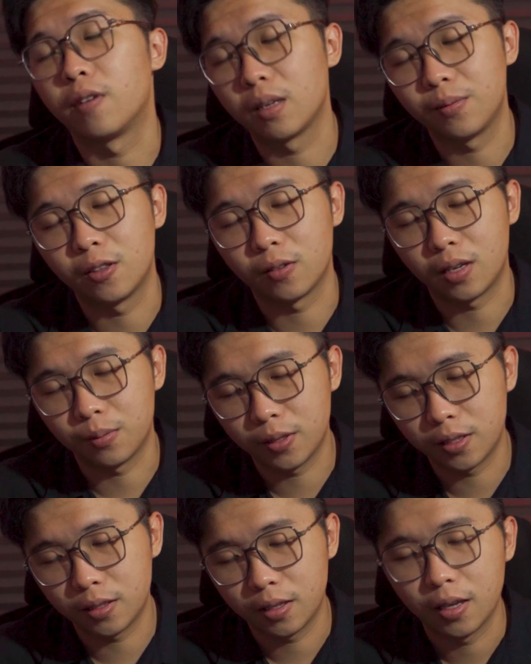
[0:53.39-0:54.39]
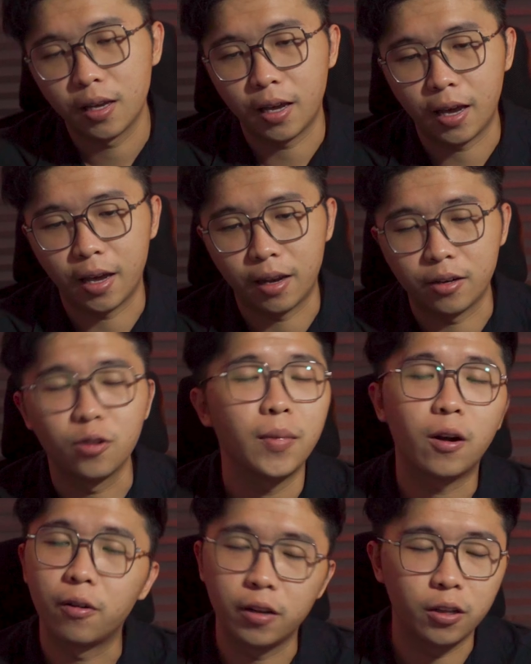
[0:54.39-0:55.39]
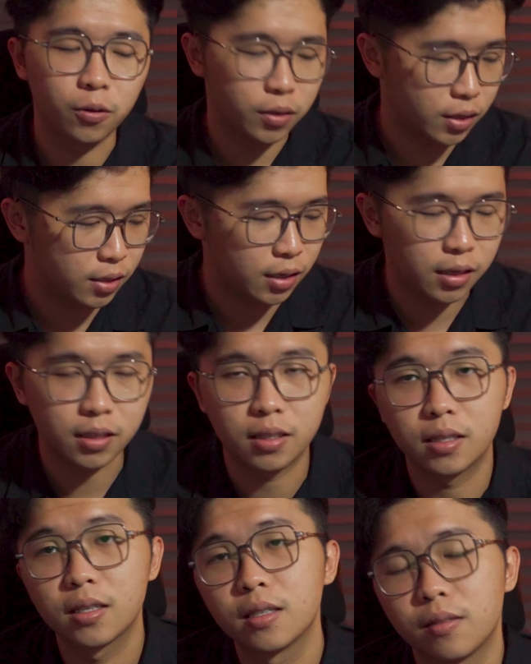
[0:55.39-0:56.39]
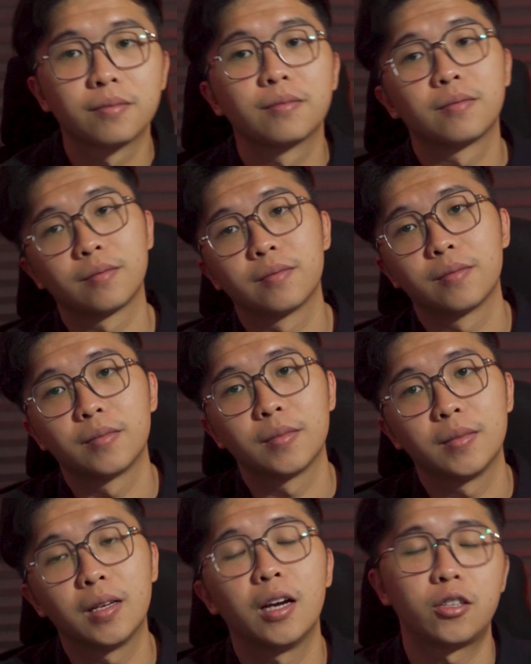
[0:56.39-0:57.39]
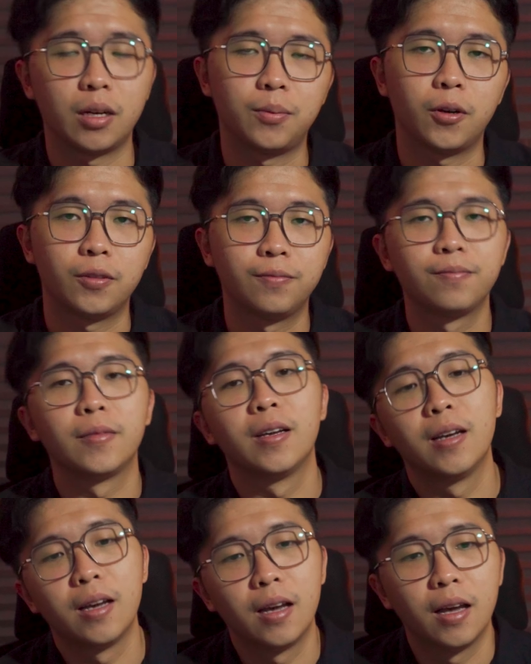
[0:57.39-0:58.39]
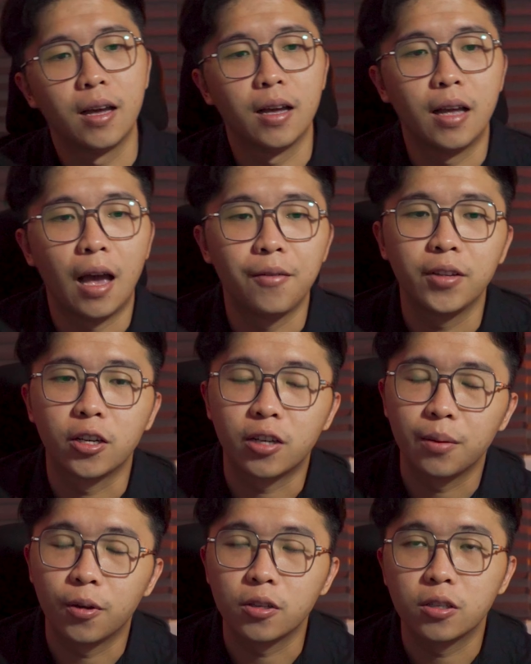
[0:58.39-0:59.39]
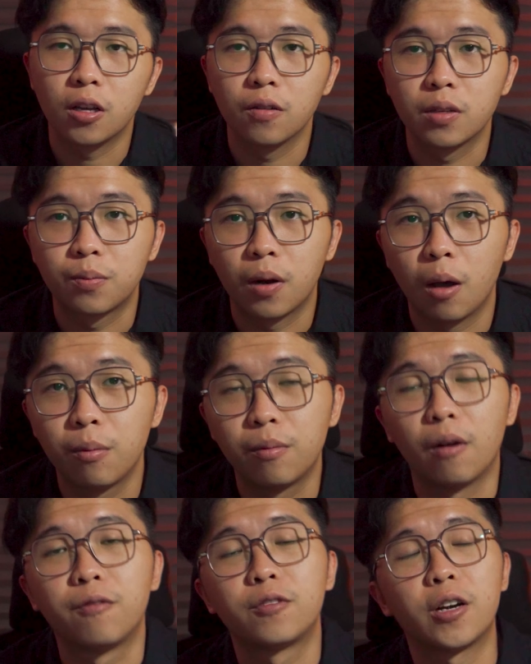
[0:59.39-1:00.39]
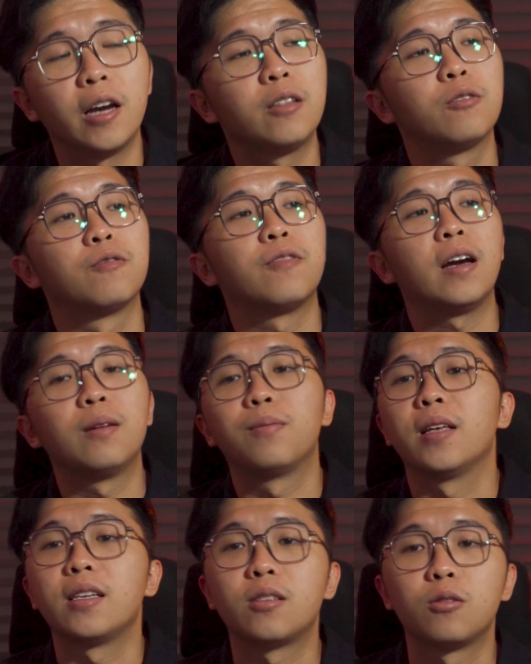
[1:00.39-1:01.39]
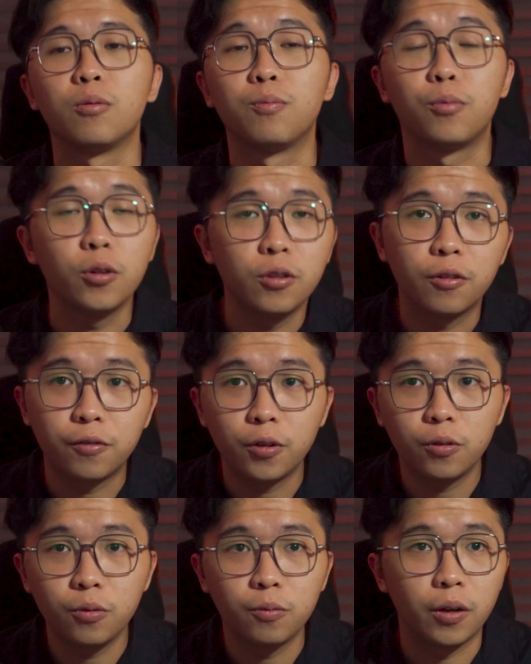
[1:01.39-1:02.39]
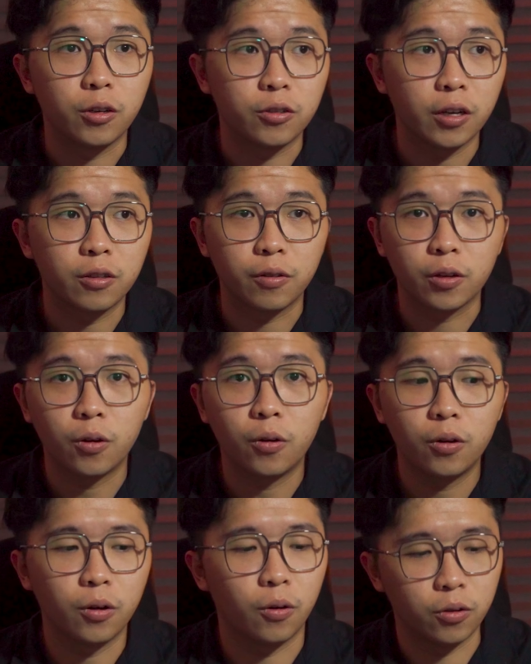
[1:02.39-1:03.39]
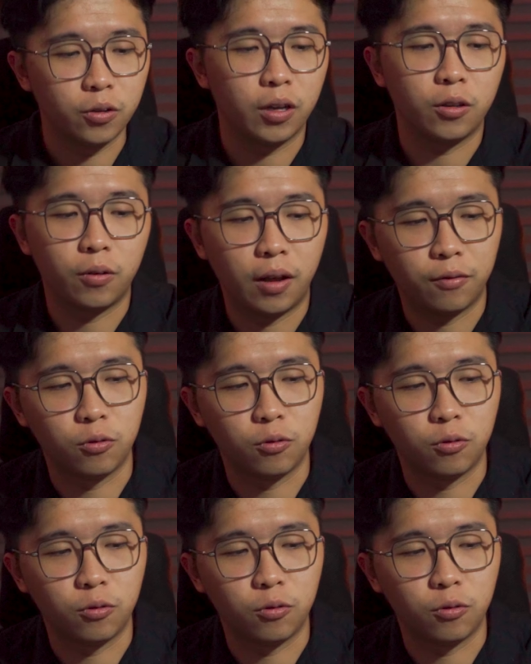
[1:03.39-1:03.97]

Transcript: recommend to come in. And you might already know this, it's a tripod. Having the tripod solves the problem of trying to find a place to put your phone when you're trying to record, or you don't have